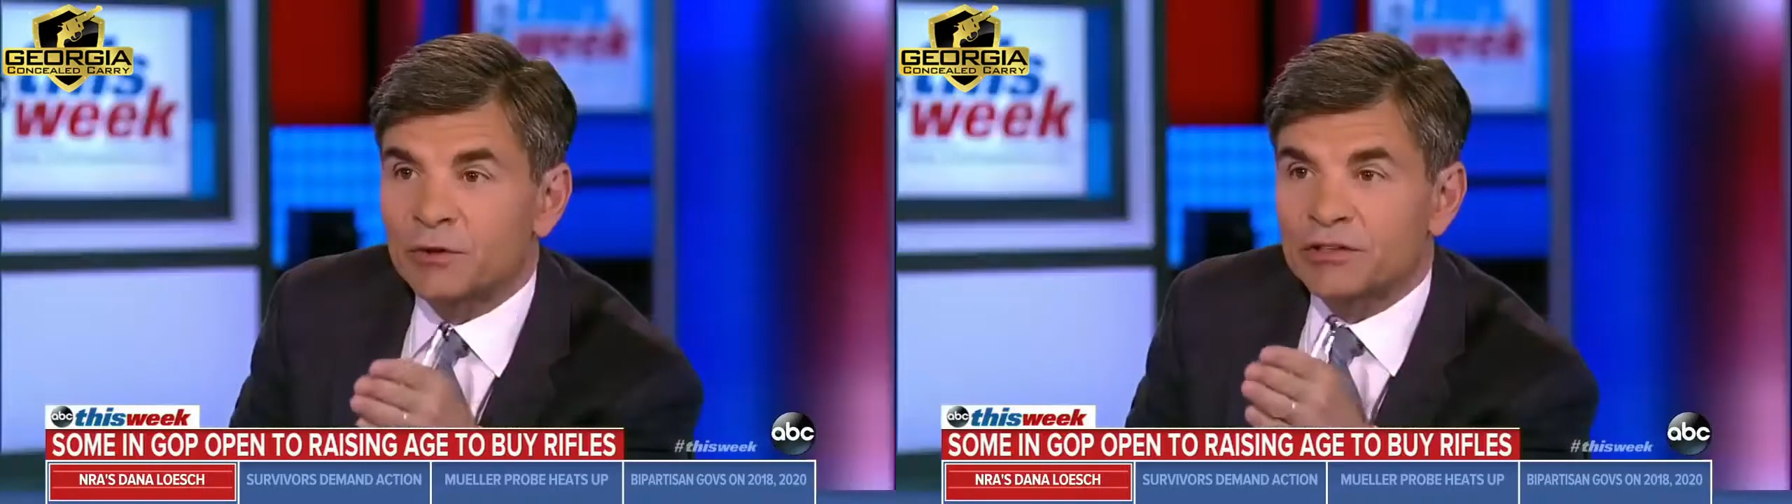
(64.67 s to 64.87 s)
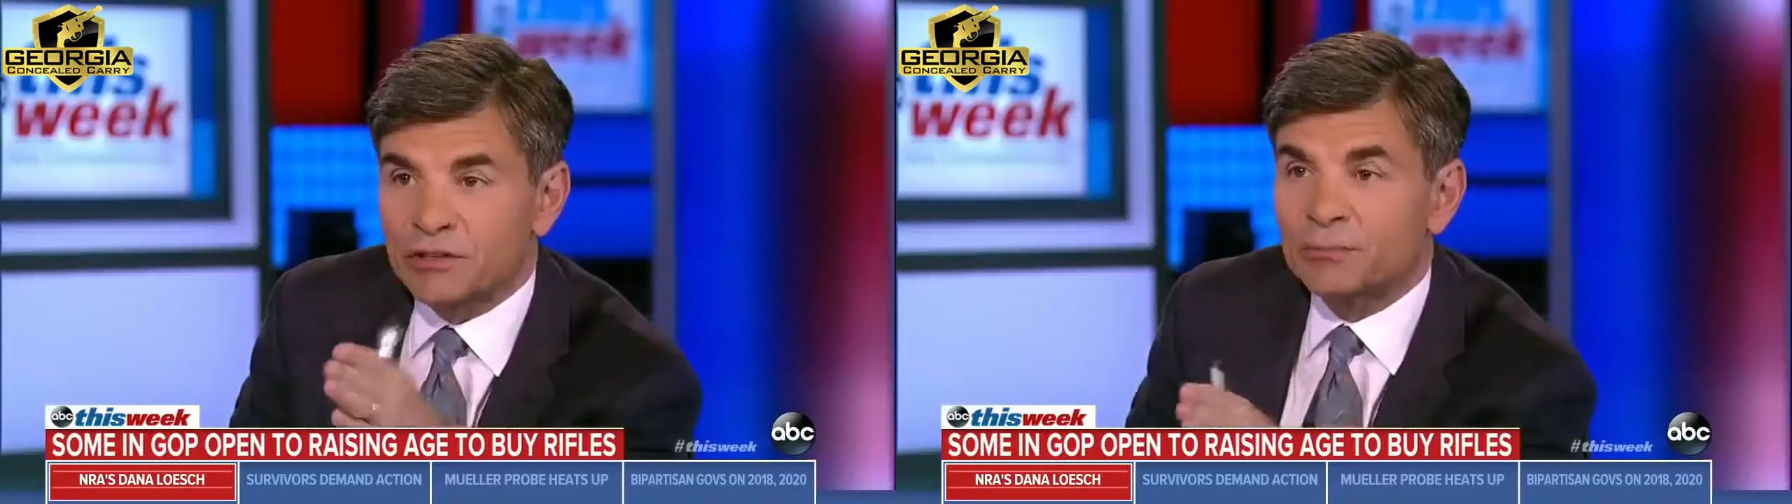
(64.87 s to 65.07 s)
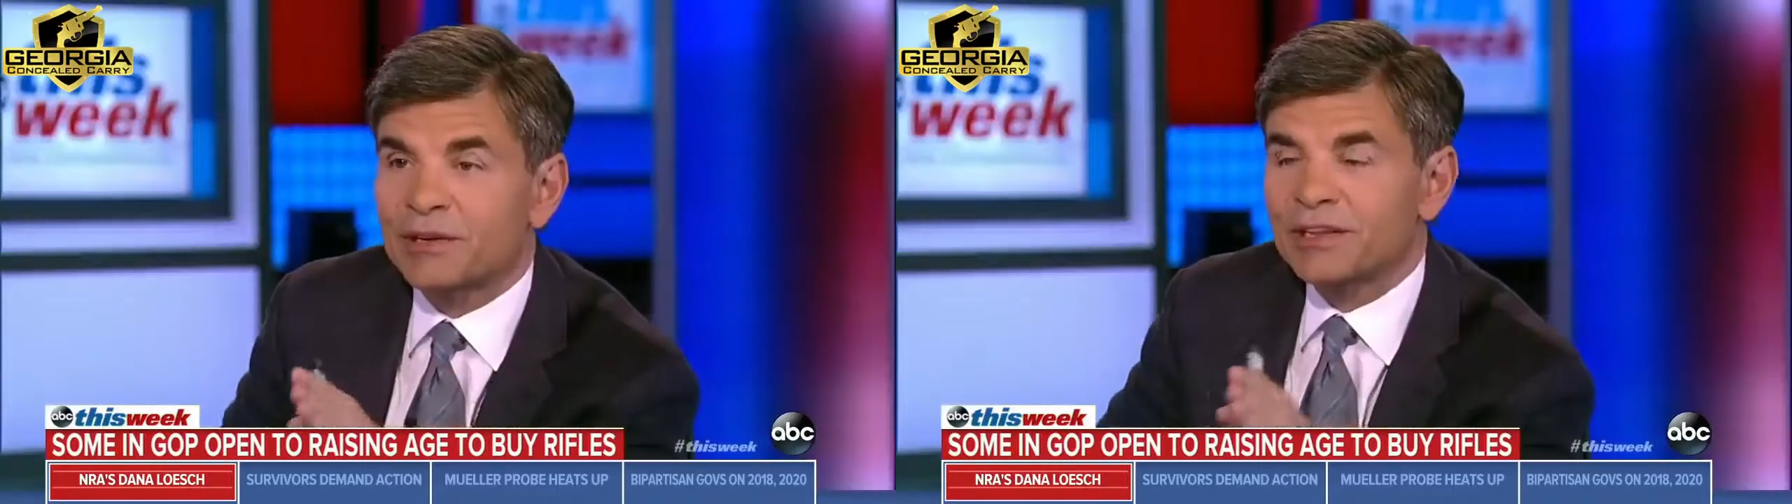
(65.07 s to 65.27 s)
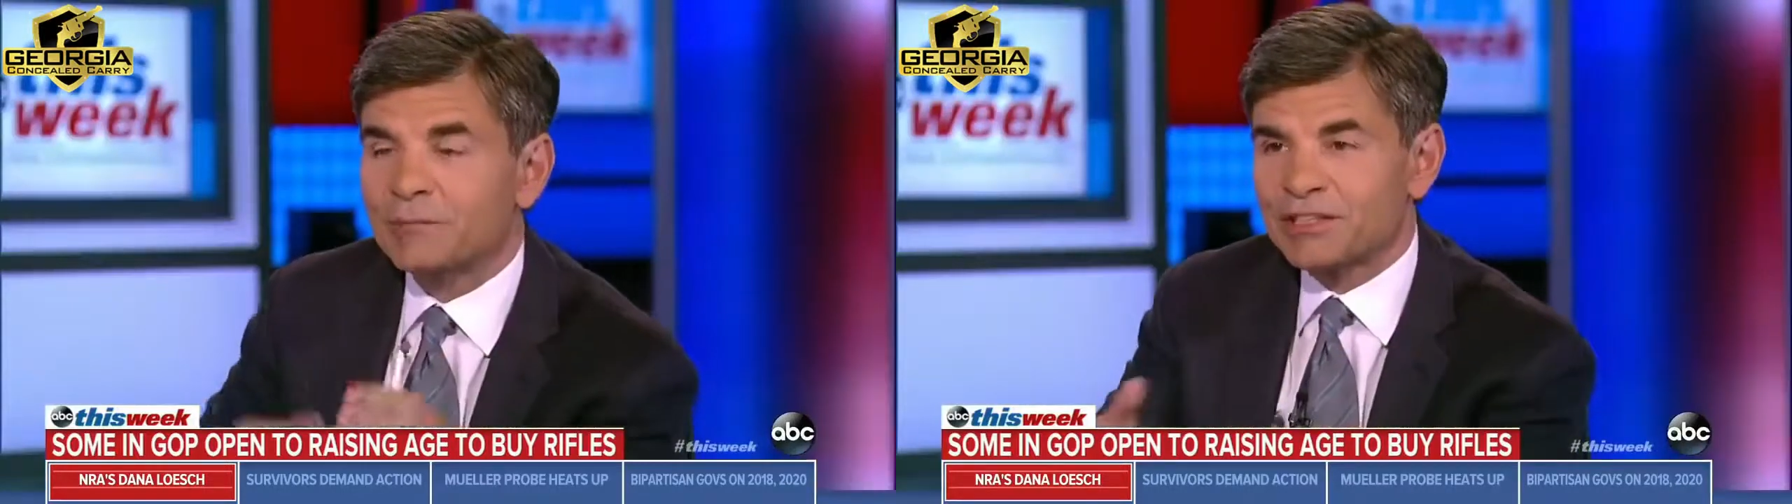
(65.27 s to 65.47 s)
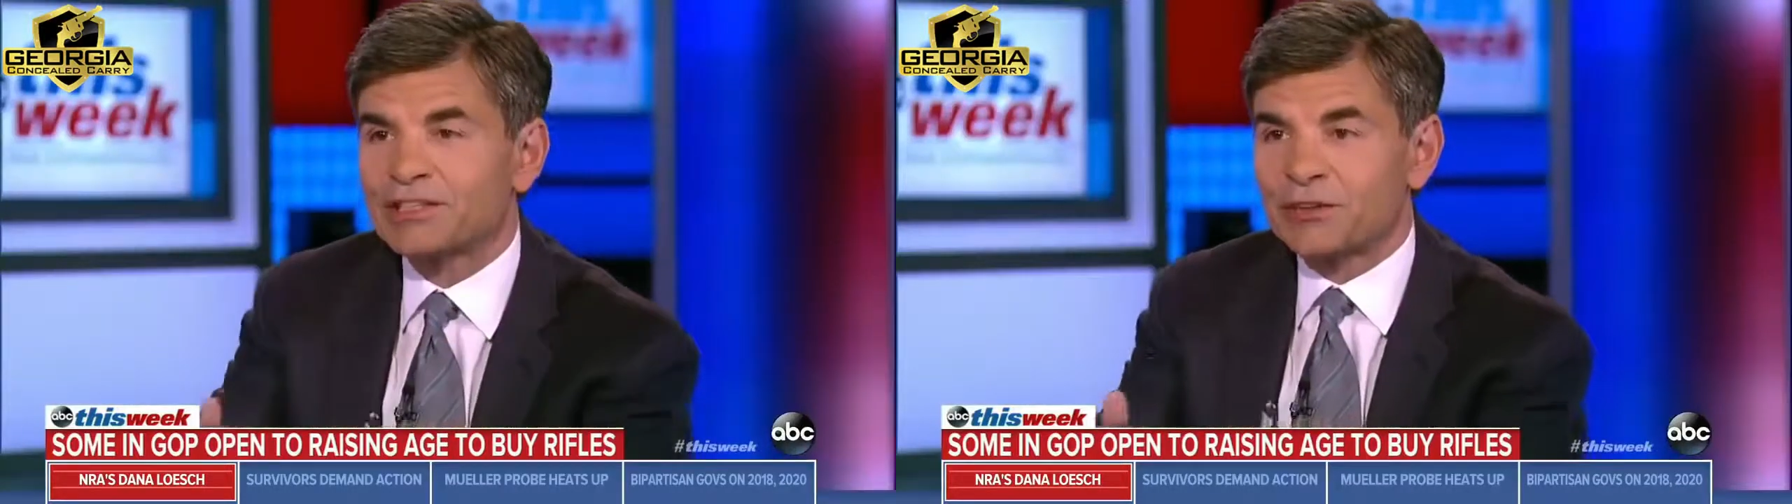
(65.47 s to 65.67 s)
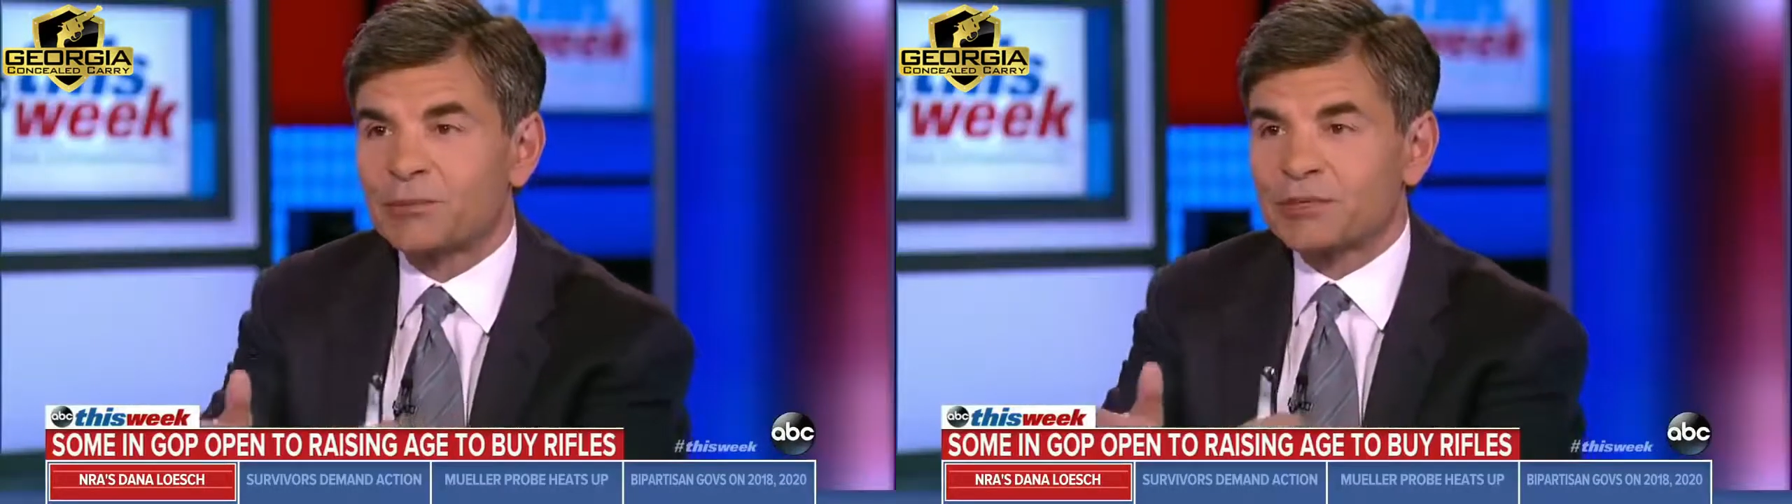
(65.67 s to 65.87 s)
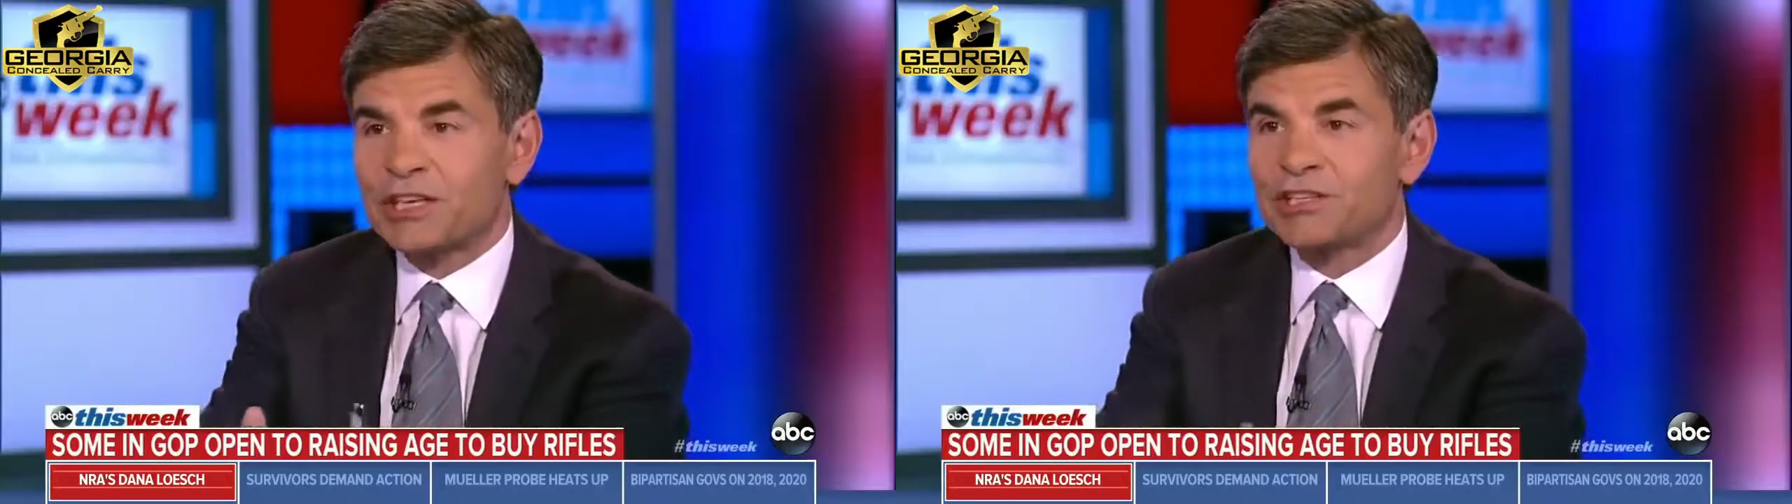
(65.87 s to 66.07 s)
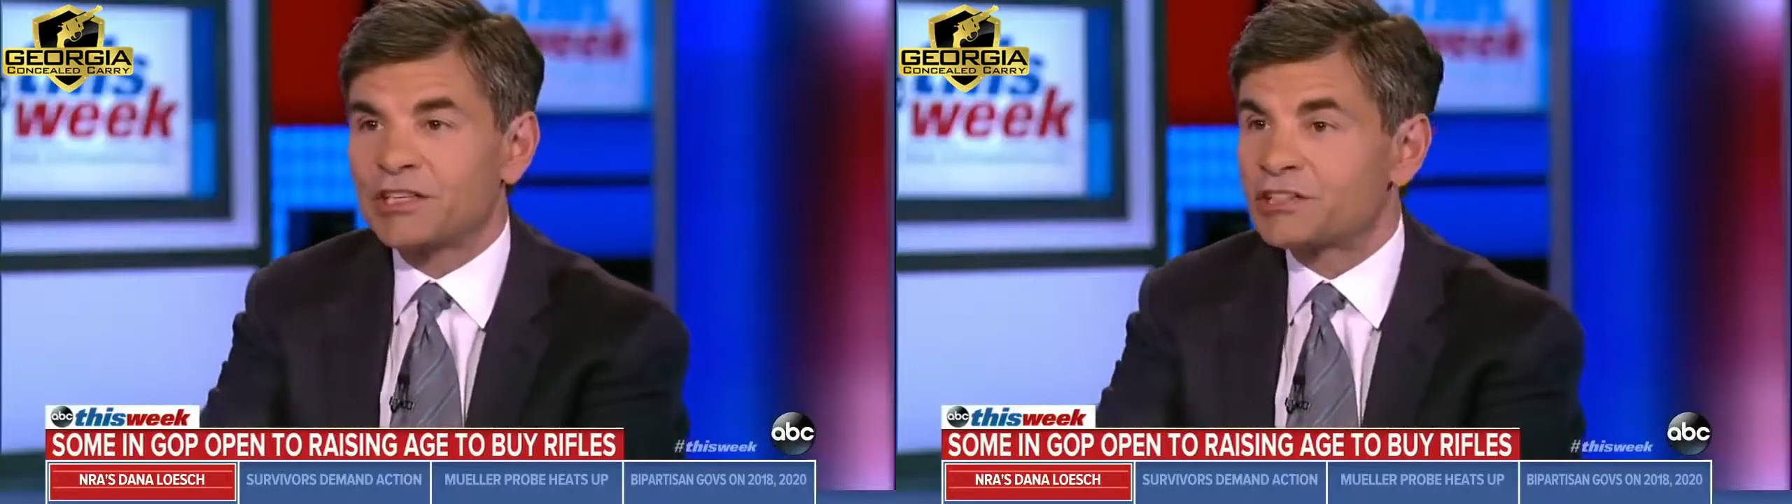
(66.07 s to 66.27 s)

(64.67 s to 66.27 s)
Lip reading: But let me just say the position